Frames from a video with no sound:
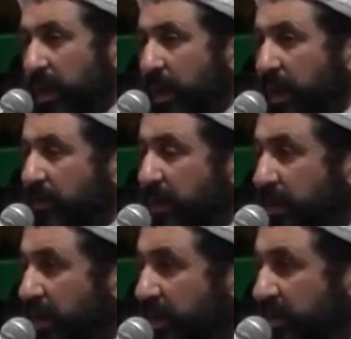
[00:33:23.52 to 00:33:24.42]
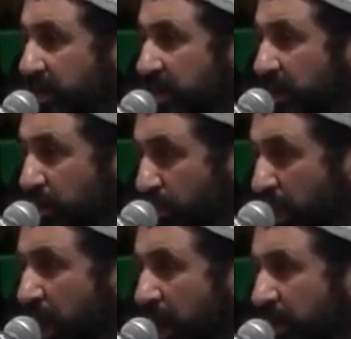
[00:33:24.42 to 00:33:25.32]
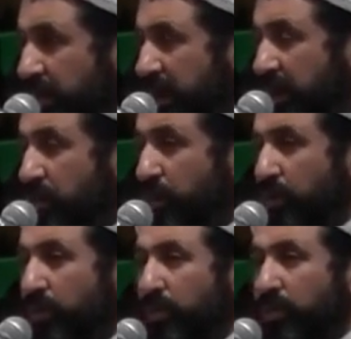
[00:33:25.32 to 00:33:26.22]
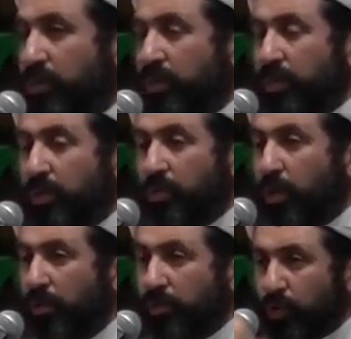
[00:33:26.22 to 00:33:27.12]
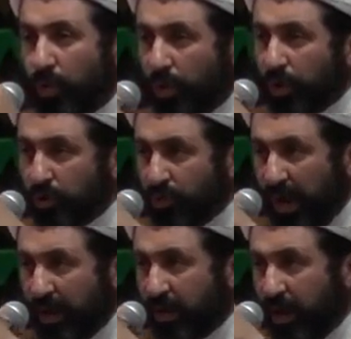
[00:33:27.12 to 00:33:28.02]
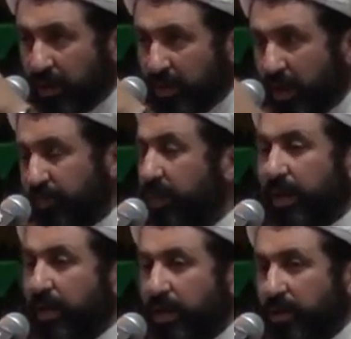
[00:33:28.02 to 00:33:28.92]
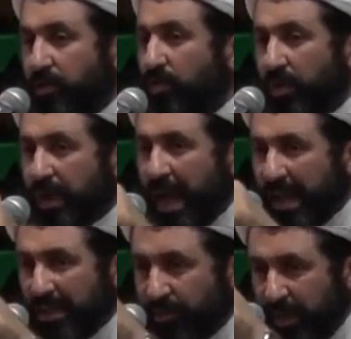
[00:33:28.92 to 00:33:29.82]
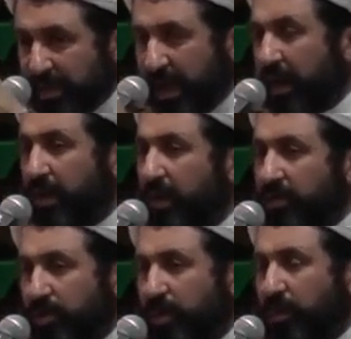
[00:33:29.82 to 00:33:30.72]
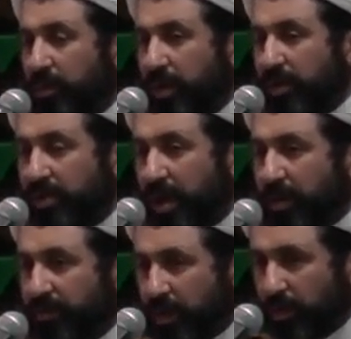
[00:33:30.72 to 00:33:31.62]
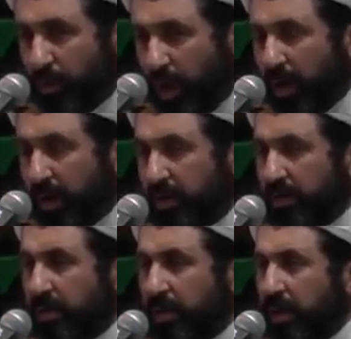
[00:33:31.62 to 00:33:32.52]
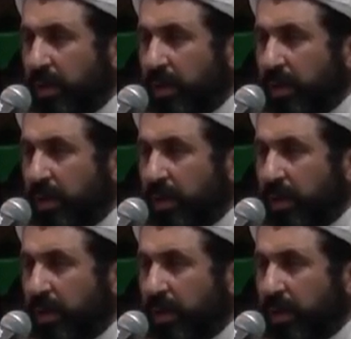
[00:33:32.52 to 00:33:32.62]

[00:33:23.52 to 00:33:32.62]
Even there are certain du'as that you don't talk to Allah directly. You don't address Allah subhanahu wa ta'ala. Some of the du'as,